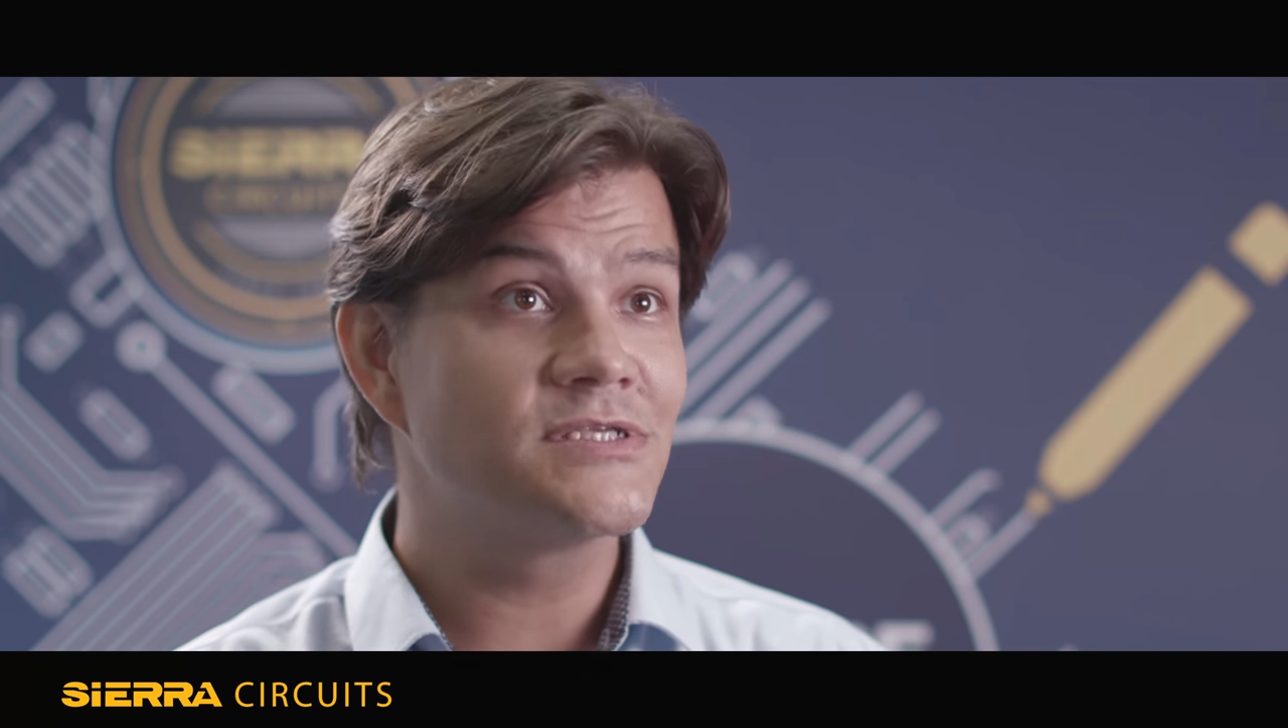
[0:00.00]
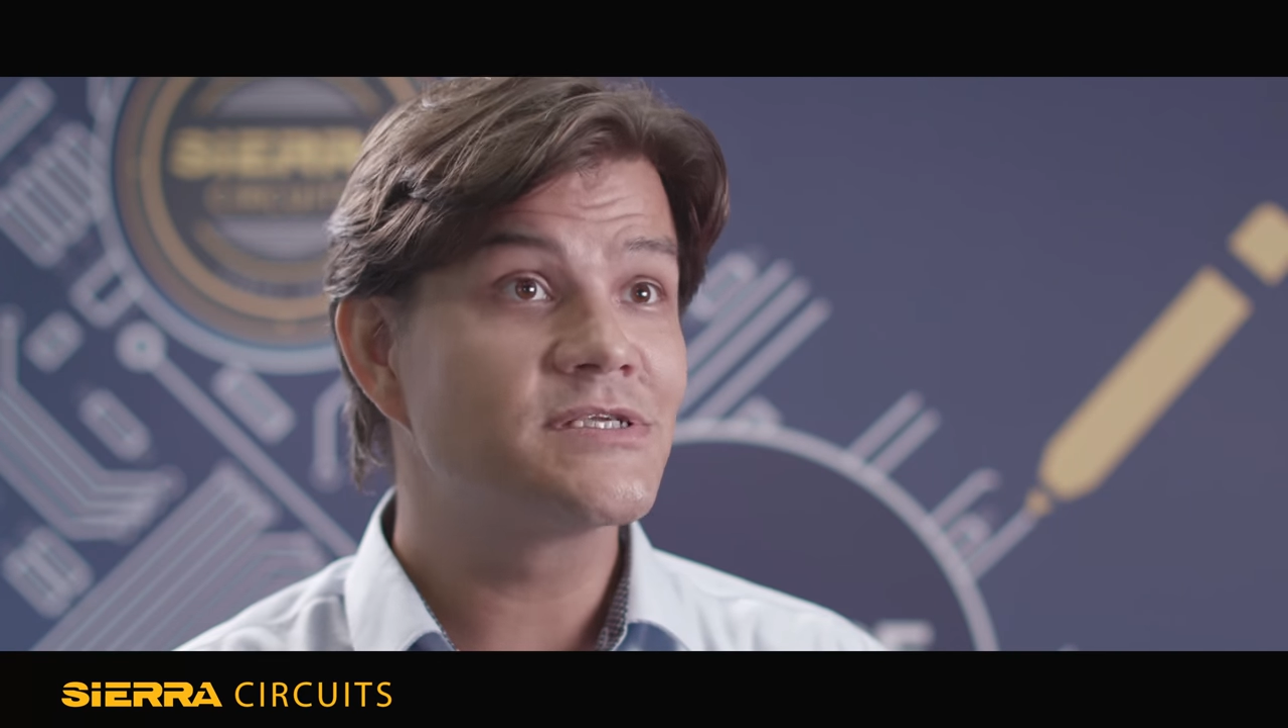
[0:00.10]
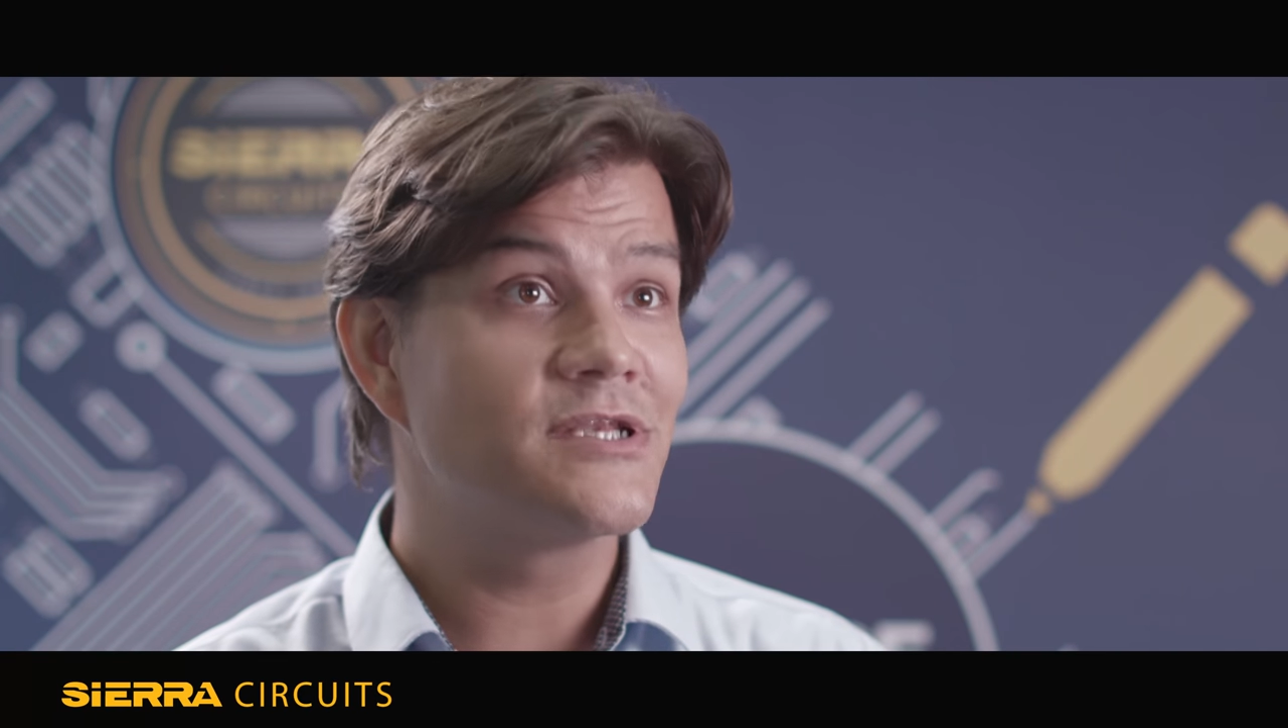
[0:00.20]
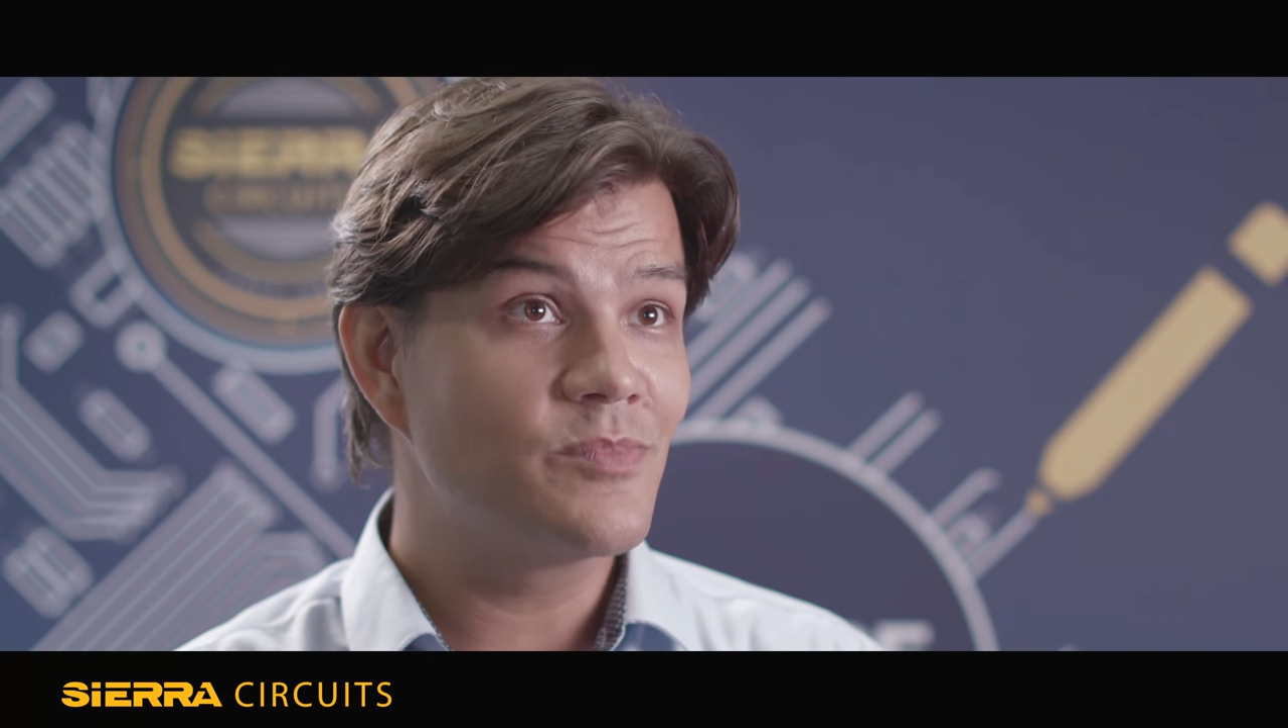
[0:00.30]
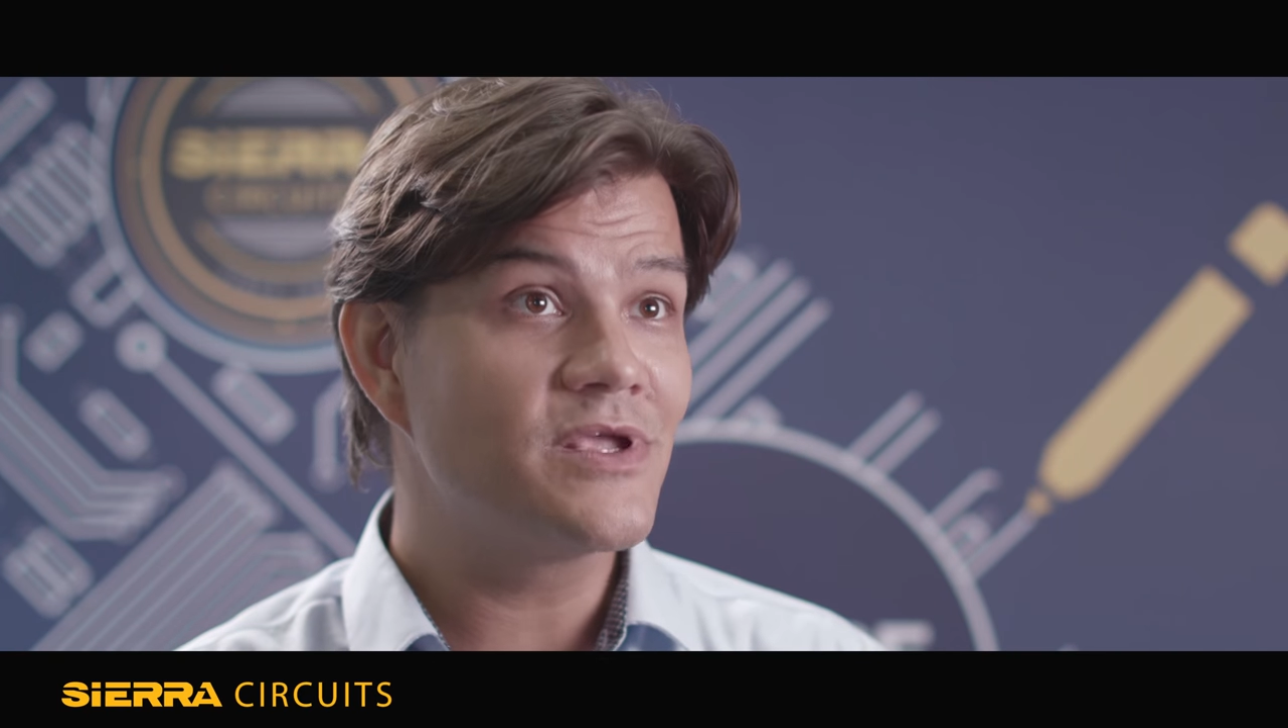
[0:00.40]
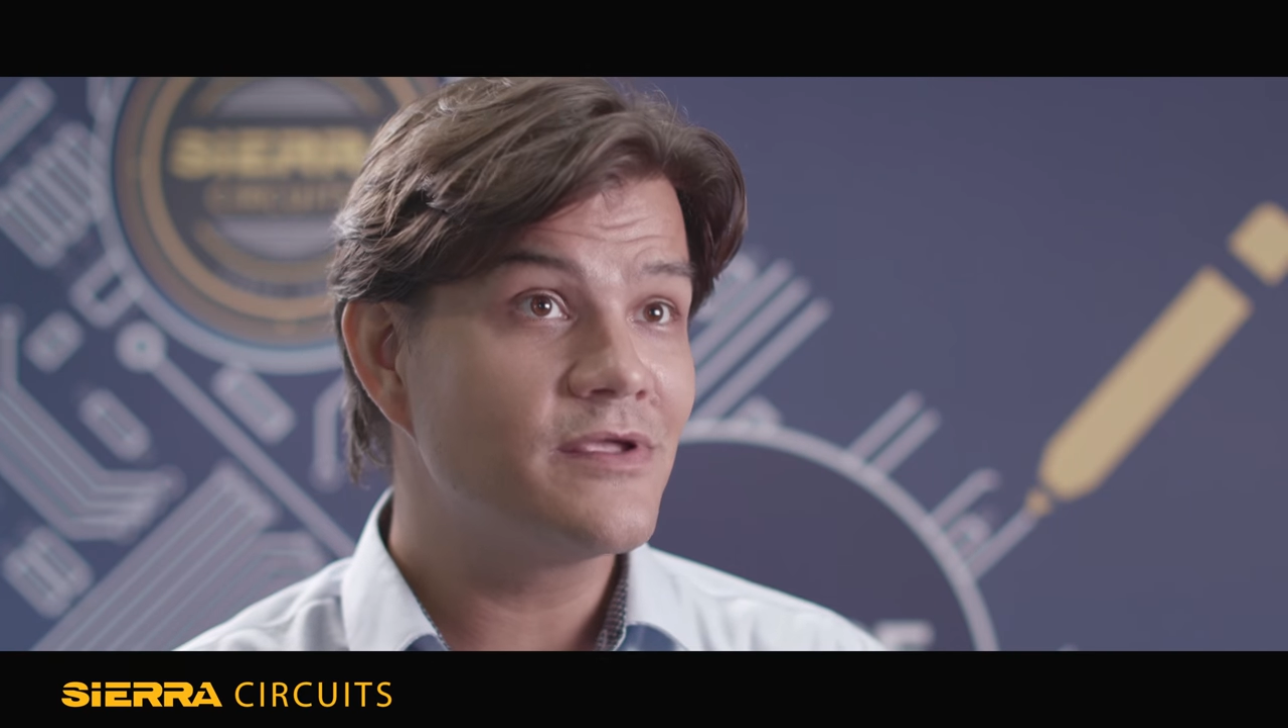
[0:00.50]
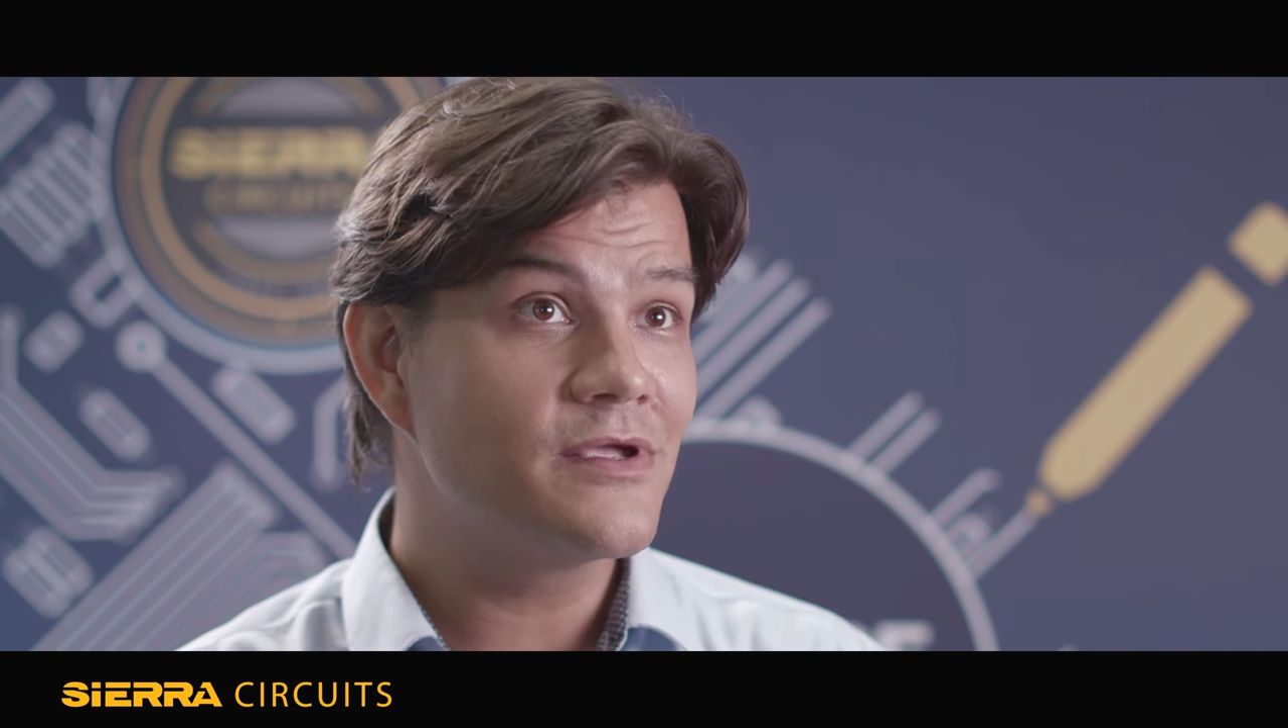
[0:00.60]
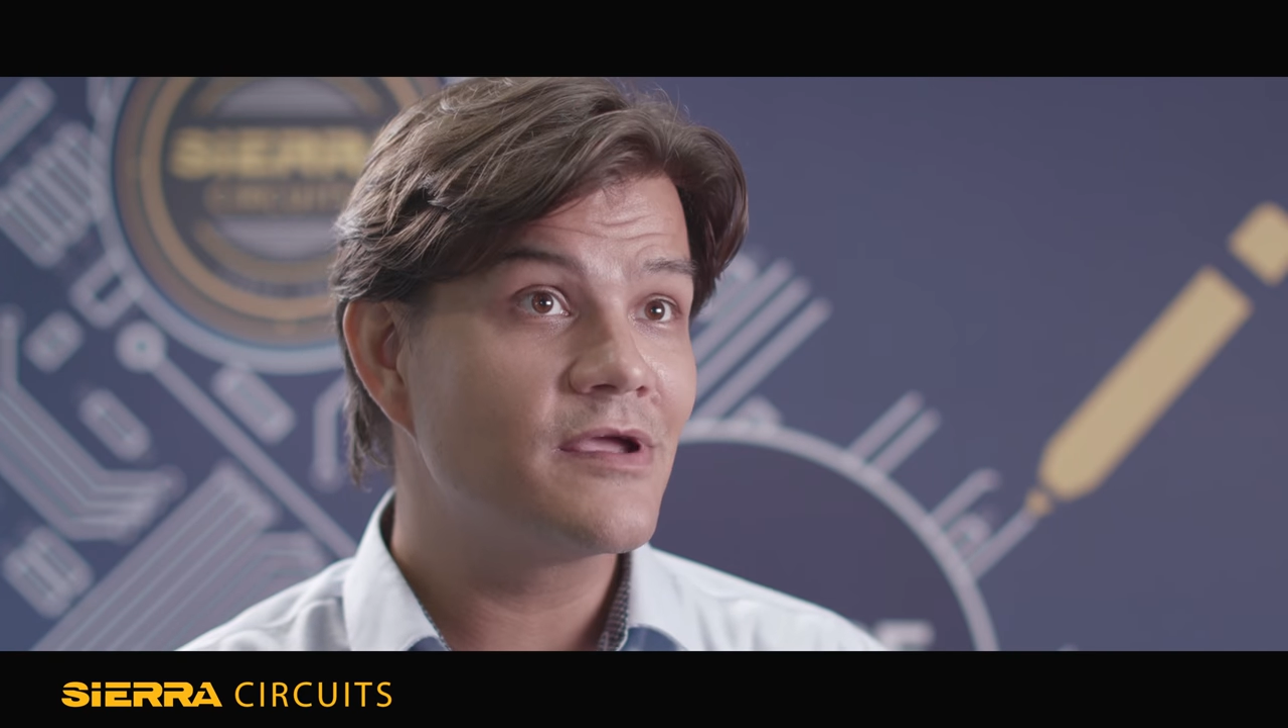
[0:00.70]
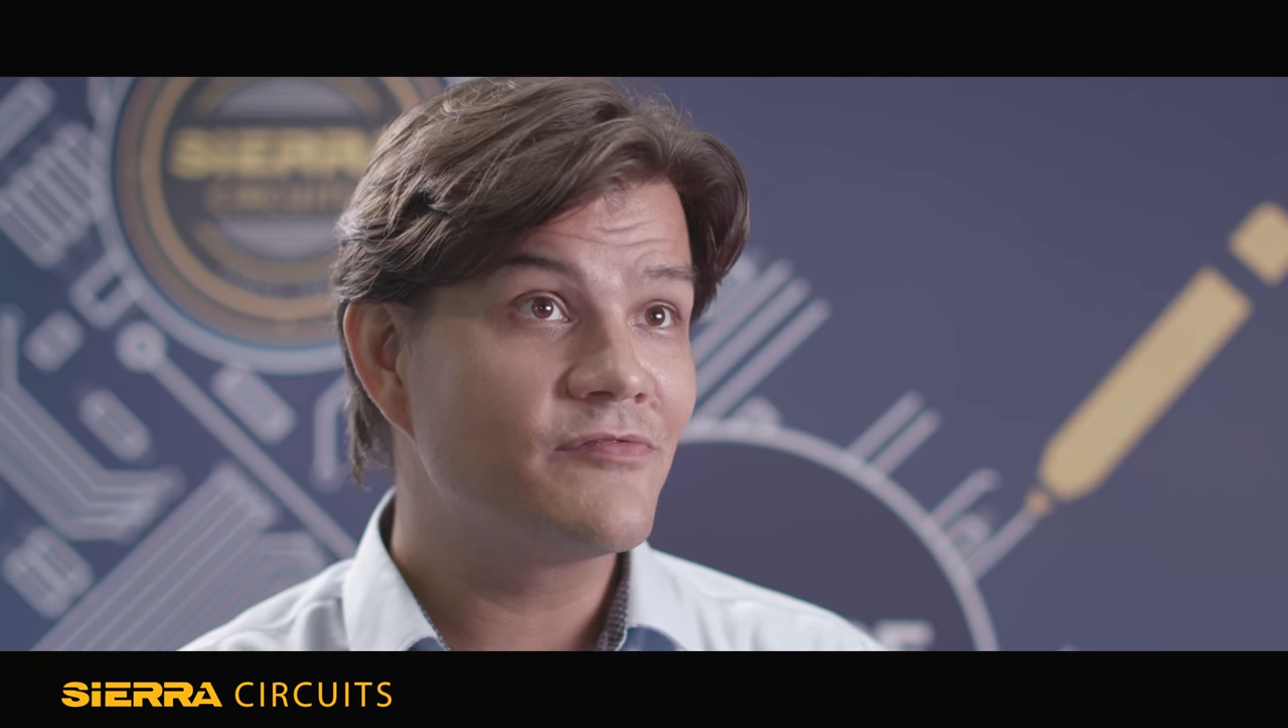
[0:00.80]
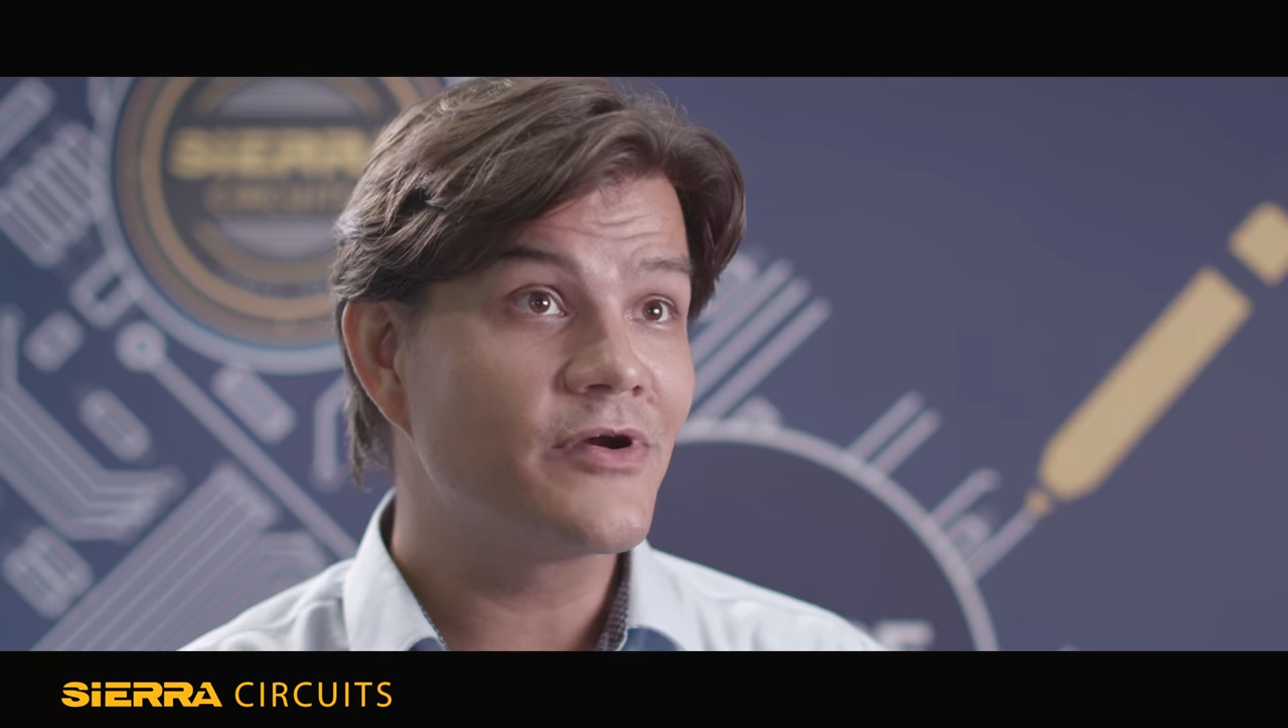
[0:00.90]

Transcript: is going to be uh,